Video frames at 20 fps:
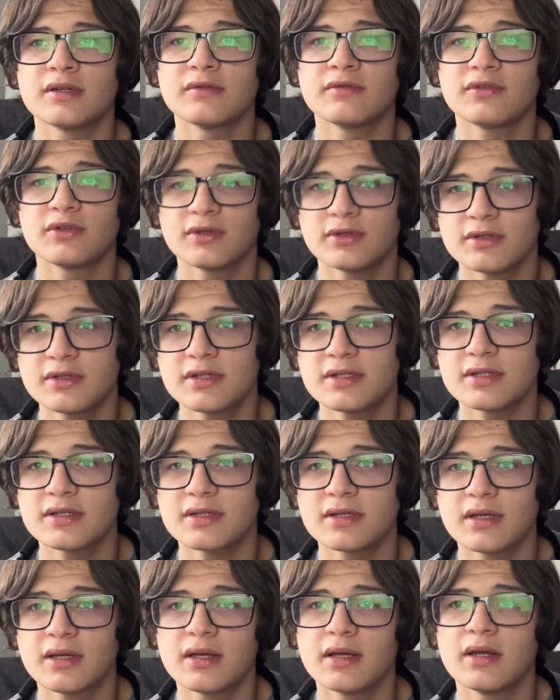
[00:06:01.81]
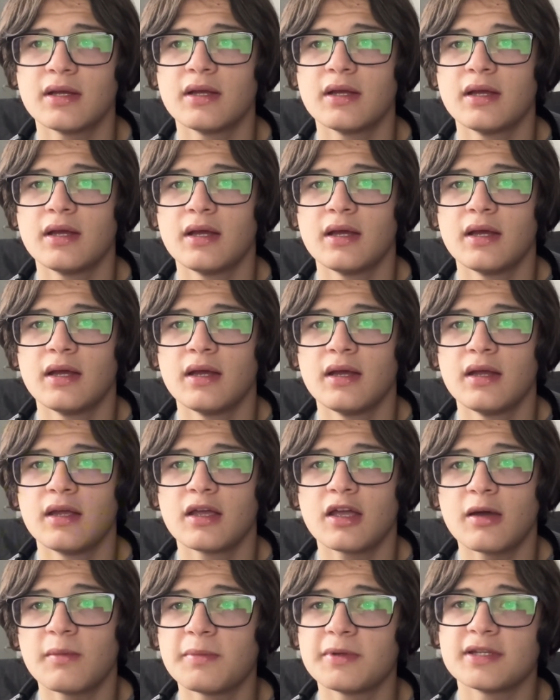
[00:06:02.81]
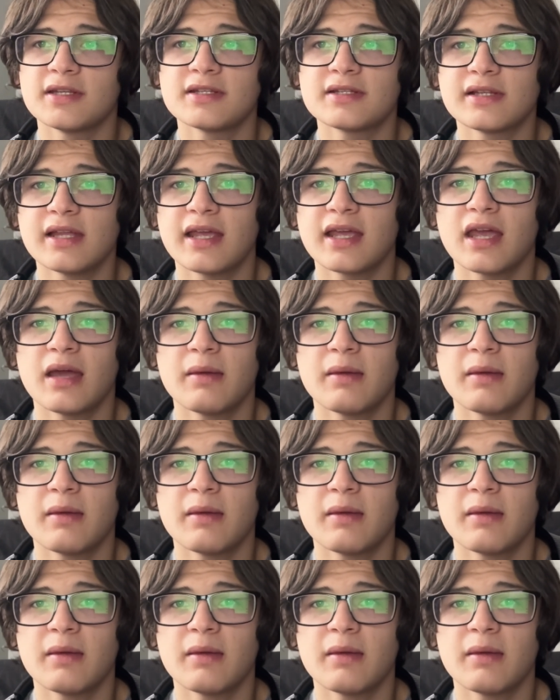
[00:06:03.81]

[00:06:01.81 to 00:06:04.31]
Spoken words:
influence. Companies like